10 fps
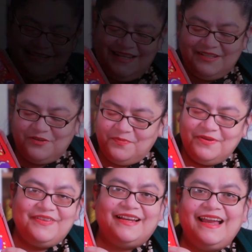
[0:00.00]
Let's
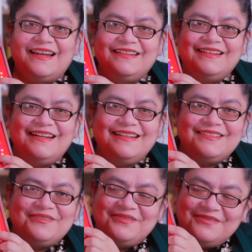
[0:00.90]
open the calendar.
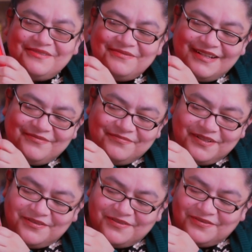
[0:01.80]
It's cool, but
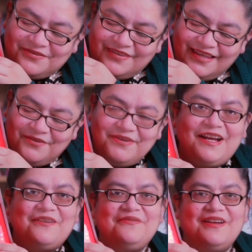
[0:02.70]
because today we
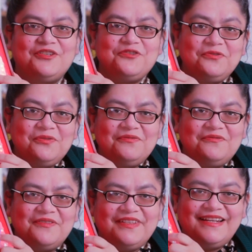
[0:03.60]
have a show
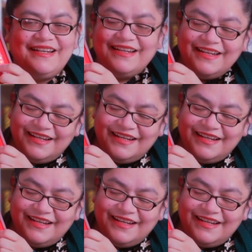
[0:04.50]
for the